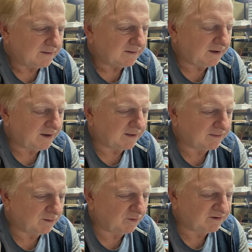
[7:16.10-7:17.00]
yeah,
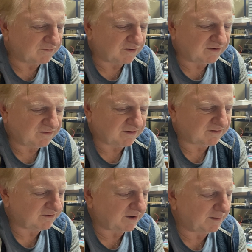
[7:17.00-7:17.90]
the rest of it's
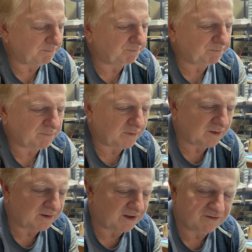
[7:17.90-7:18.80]
just
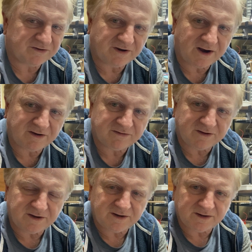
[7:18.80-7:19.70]
doesn't change
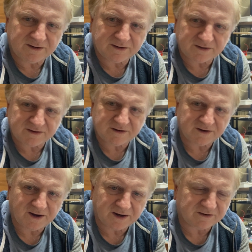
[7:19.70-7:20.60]
the
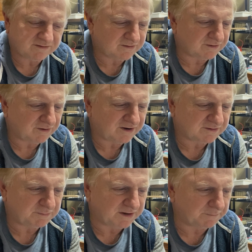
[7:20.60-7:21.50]
TX, the
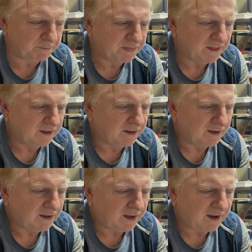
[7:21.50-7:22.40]
transmit.
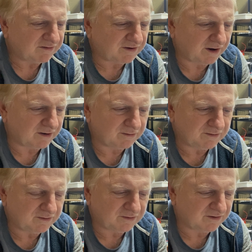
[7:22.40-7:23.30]
And so
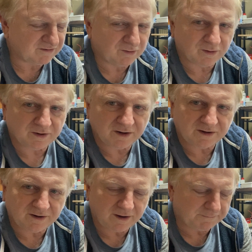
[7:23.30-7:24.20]
you just look at it
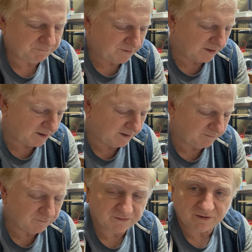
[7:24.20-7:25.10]
and you go, okay,
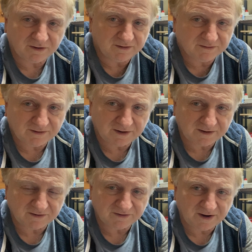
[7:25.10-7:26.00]
it
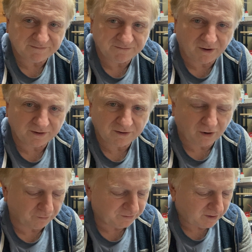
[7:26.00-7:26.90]
doesn't have fine
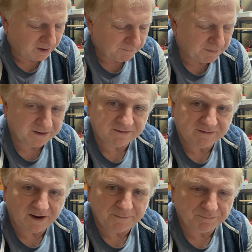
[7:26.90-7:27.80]
gold, but
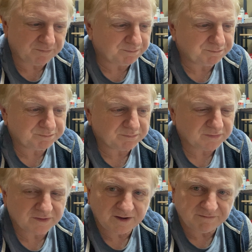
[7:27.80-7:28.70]

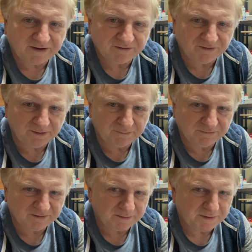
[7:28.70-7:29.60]
they've actually
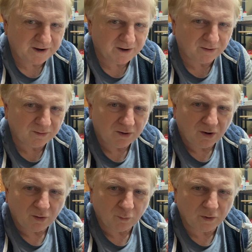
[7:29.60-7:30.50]
somehow
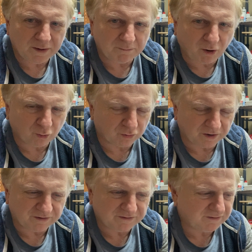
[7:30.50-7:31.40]
remodeled it